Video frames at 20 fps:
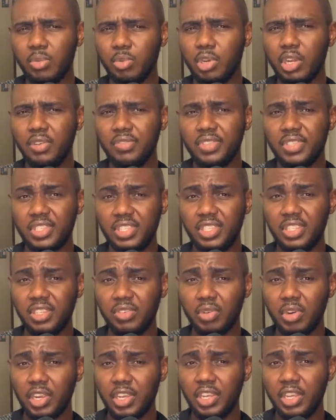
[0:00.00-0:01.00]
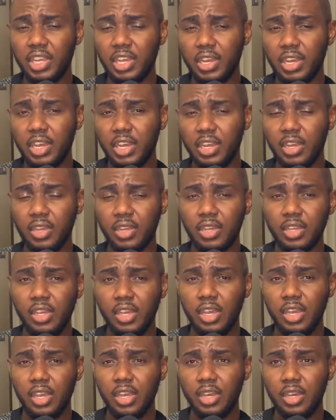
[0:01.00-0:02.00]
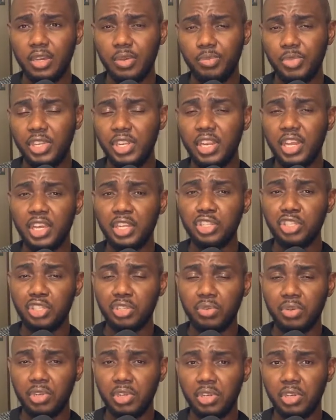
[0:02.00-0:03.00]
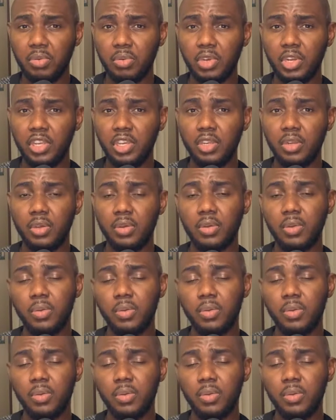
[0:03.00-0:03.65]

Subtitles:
but I've seen it, right? In Nigeria, right?